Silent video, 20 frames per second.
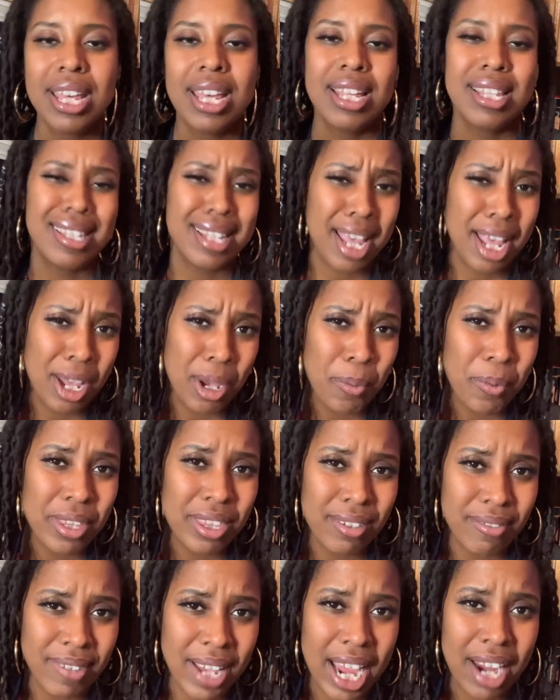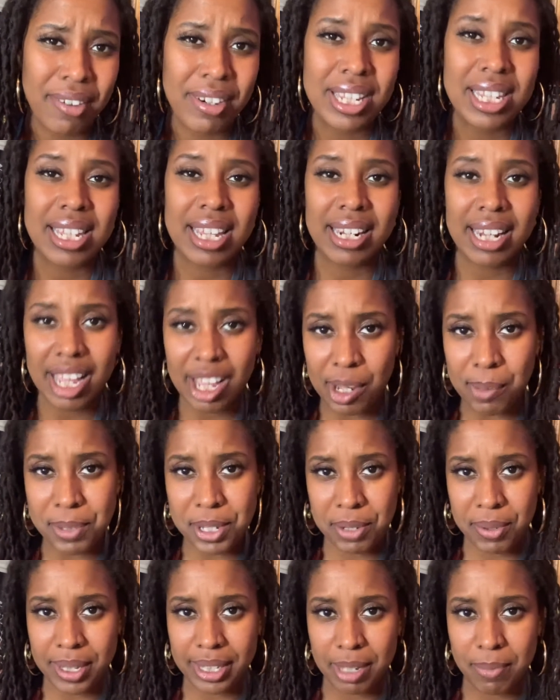to help with the virus and help
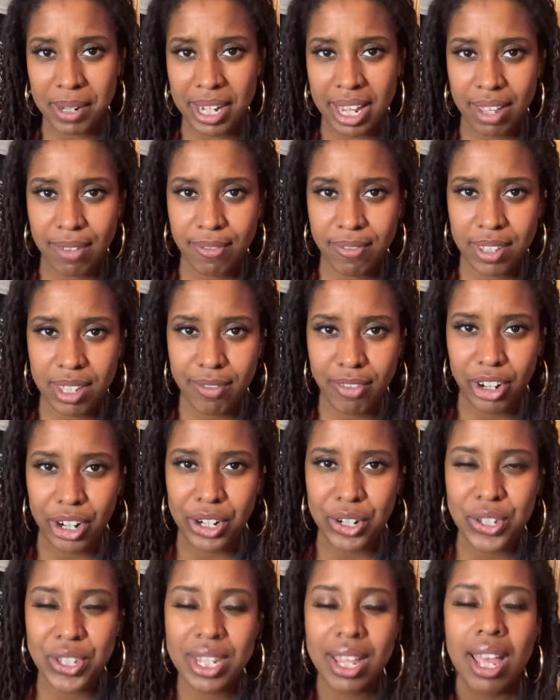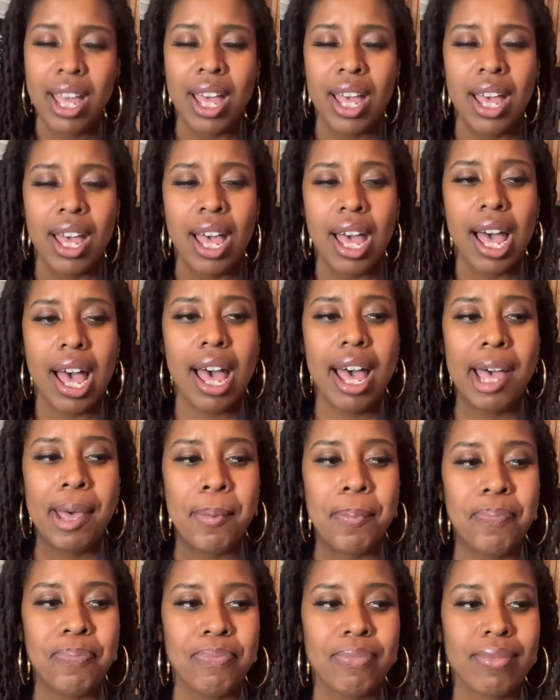to eliminate fevers.
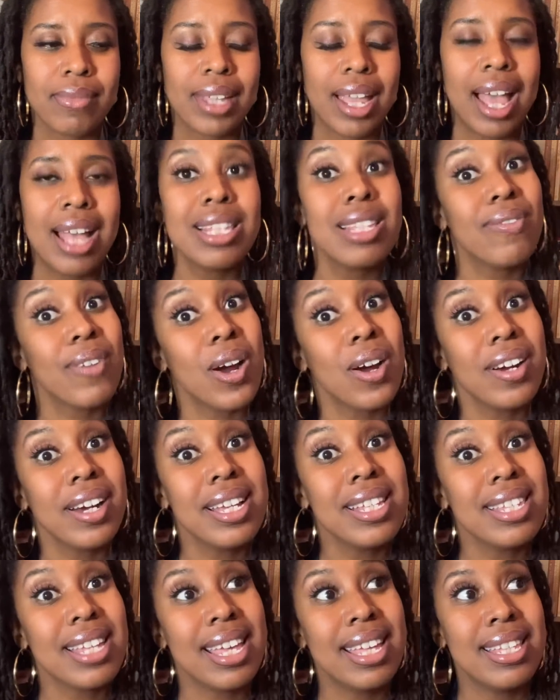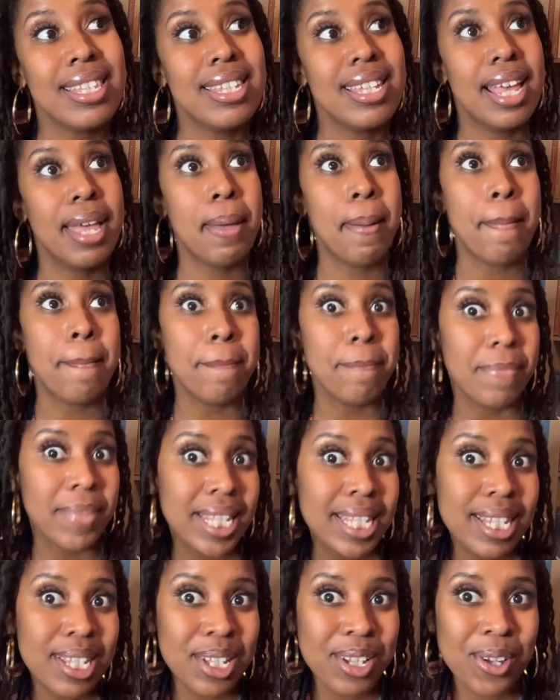As far as its
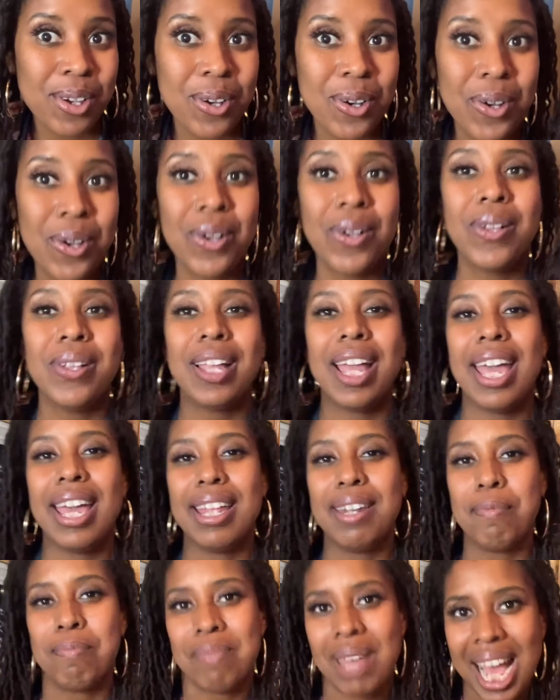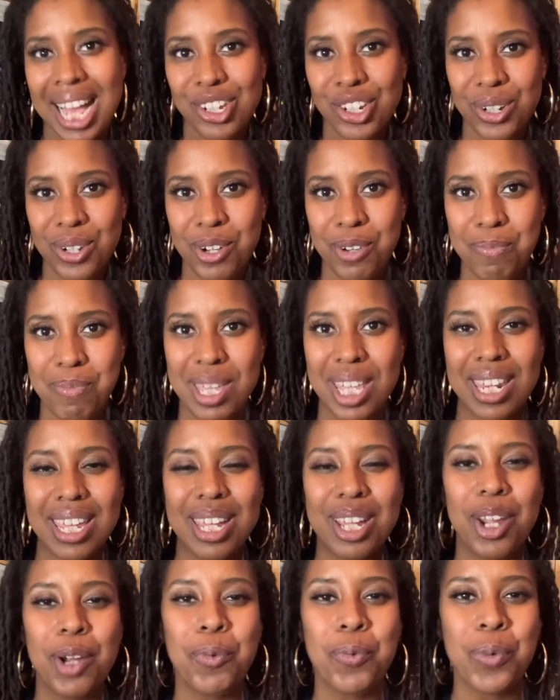mystical and magical meaning,
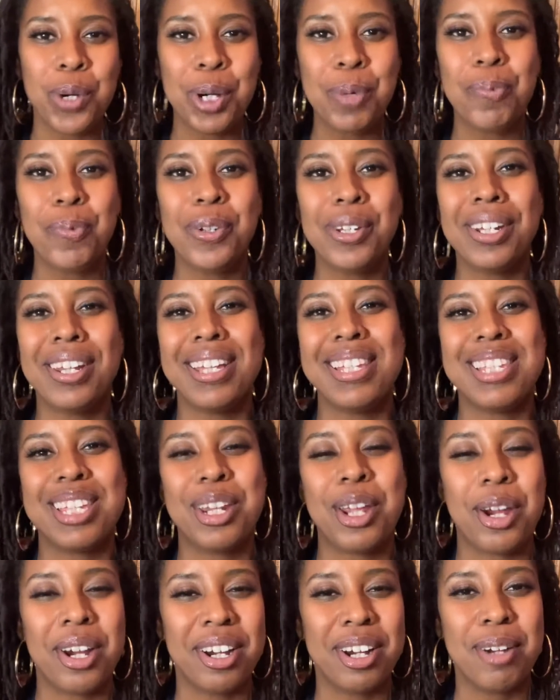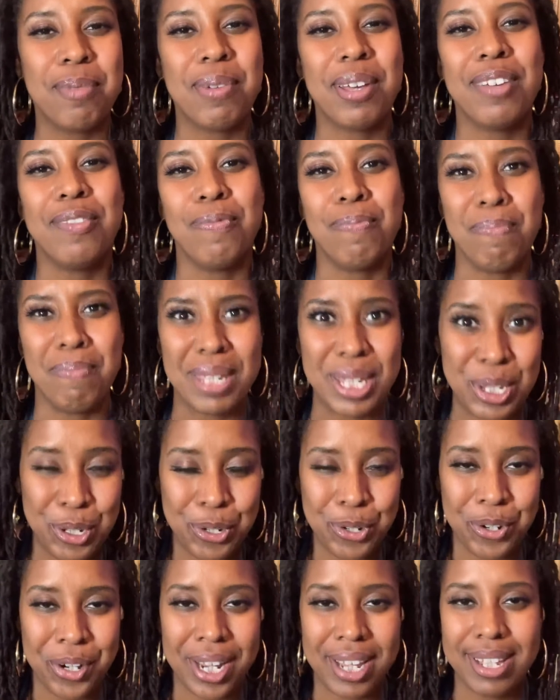wormwood is an herb of
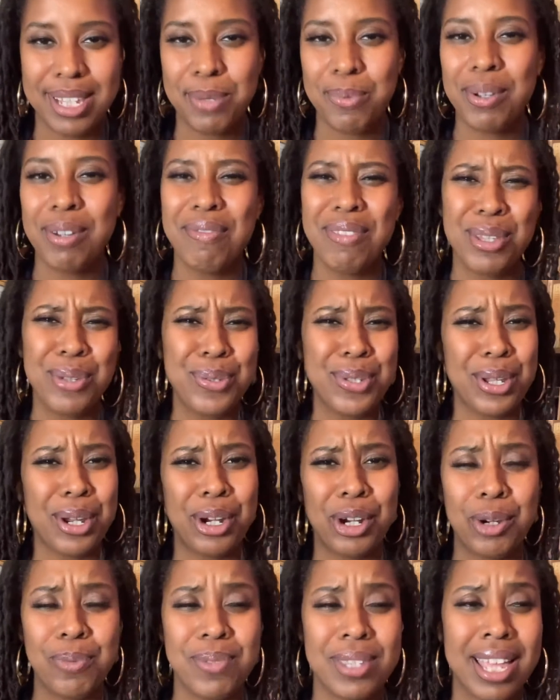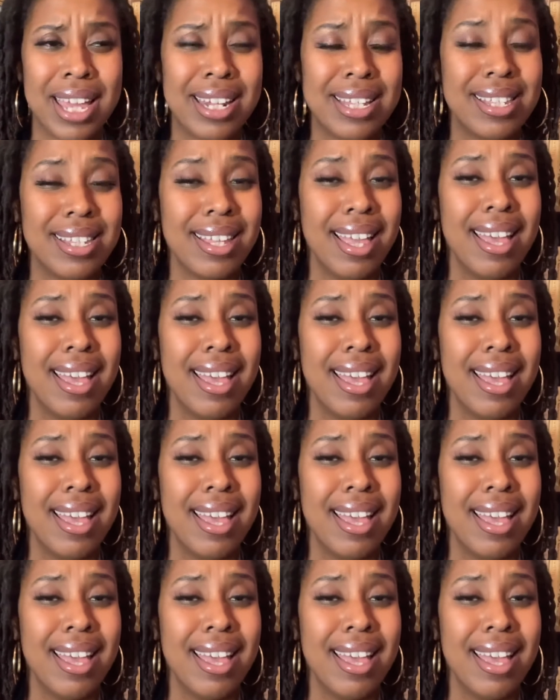mystery. It's one of those herbs that is